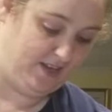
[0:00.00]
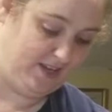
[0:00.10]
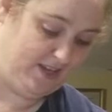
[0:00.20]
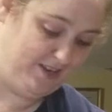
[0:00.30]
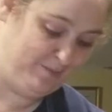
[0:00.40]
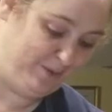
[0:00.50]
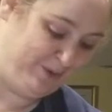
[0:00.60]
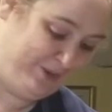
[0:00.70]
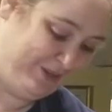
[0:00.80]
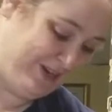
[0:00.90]
in a
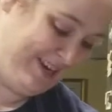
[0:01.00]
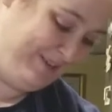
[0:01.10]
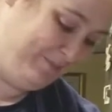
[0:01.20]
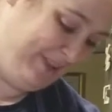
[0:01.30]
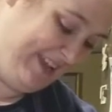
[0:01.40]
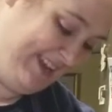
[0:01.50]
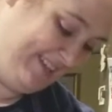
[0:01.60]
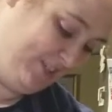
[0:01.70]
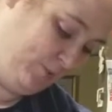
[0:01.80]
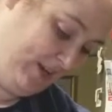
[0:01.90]
bowl or in a plate
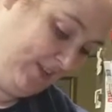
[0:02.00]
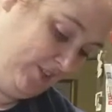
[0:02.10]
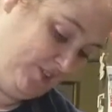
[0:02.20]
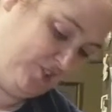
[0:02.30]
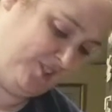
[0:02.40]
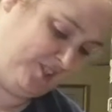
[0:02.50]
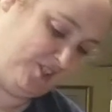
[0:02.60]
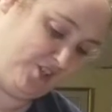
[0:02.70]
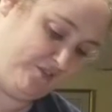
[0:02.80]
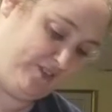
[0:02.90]
as well, or just a
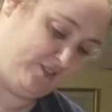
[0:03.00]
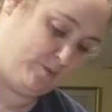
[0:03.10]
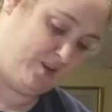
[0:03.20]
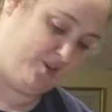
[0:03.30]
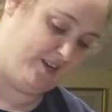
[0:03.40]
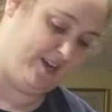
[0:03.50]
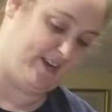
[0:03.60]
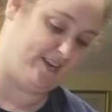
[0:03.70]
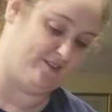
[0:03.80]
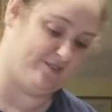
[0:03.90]
surface where you can
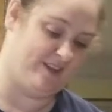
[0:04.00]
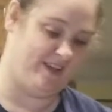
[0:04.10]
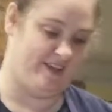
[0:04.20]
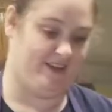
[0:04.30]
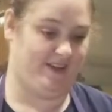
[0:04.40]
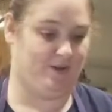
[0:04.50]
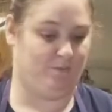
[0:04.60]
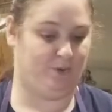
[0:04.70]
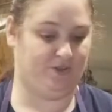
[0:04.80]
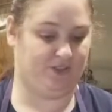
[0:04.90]
kind of
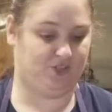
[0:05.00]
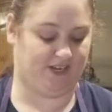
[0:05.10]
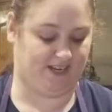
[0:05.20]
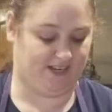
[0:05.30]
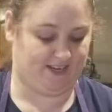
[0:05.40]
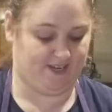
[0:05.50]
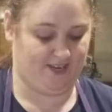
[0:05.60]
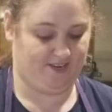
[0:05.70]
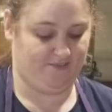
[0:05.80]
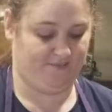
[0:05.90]
put the chicken in
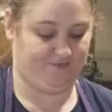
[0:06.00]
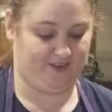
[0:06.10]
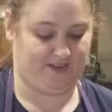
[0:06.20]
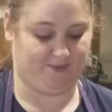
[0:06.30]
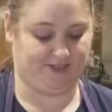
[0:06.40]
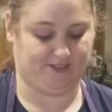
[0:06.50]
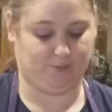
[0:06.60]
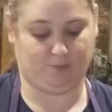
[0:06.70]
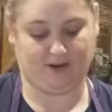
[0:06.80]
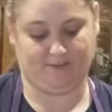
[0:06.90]
it. I'm gonna
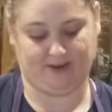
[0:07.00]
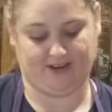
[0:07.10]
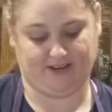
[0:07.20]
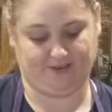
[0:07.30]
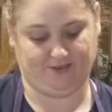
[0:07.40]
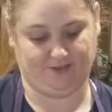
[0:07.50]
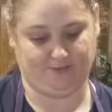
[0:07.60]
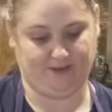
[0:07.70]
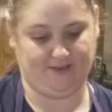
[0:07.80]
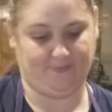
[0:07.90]
spread mine out a little
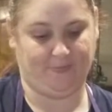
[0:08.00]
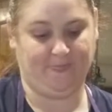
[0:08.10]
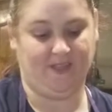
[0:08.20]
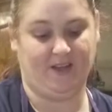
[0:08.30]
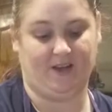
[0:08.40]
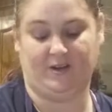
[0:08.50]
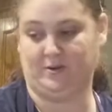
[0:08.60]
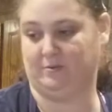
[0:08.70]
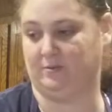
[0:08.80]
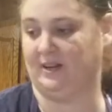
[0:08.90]
bit.
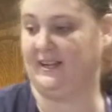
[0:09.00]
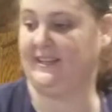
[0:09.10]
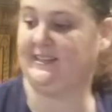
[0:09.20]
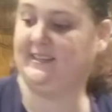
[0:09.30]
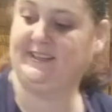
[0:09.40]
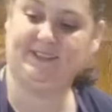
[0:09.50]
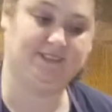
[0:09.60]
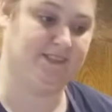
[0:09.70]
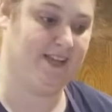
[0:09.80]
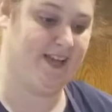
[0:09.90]
All right,
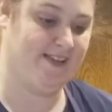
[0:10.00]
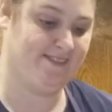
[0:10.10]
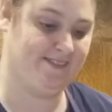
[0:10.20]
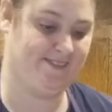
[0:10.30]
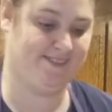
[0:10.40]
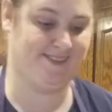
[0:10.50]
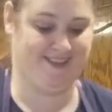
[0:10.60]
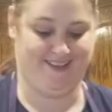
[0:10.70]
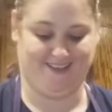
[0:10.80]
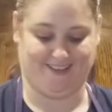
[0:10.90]
let's
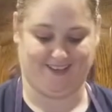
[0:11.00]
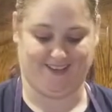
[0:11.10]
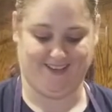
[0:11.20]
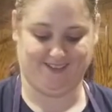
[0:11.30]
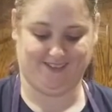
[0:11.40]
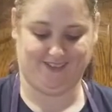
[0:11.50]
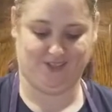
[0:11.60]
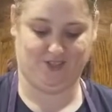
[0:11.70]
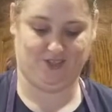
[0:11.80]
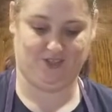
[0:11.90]
get
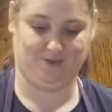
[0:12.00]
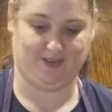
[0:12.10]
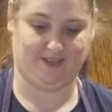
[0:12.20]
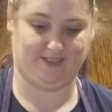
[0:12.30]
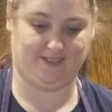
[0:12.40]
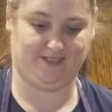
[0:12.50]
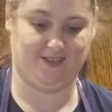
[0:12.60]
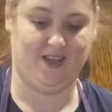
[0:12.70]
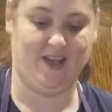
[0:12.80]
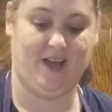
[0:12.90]
to it.
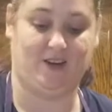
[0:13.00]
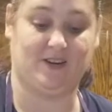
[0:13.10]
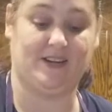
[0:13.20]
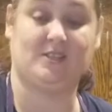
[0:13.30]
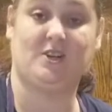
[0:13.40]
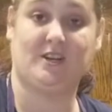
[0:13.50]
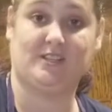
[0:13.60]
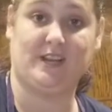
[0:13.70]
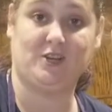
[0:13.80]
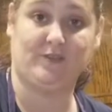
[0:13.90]
All right, so you're gonna
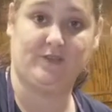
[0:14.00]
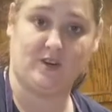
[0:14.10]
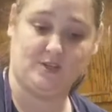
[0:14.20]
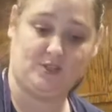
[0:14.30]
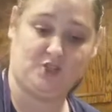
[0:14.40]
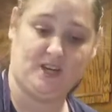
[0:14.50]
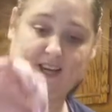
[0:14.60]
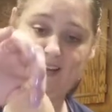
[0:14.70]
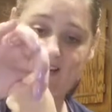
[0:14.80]
take your first chicken.